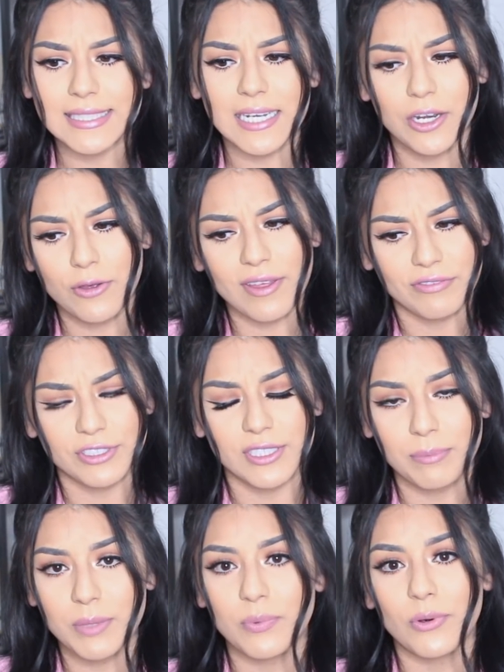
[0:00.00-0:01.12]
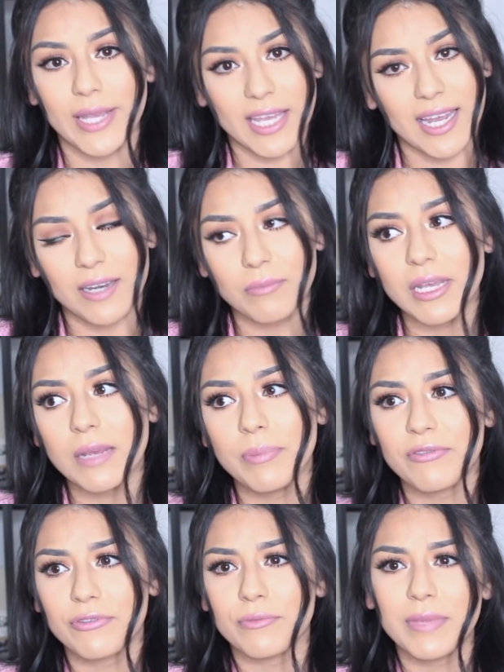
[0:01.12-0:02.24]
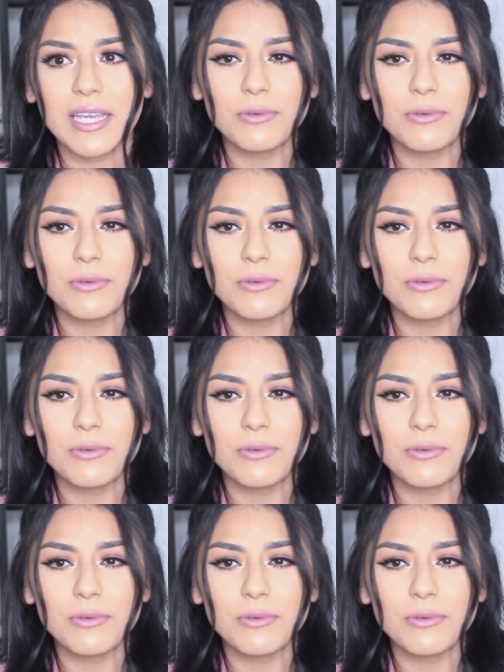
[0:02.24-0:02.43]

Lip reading: And I know that for some people it can be, but for me,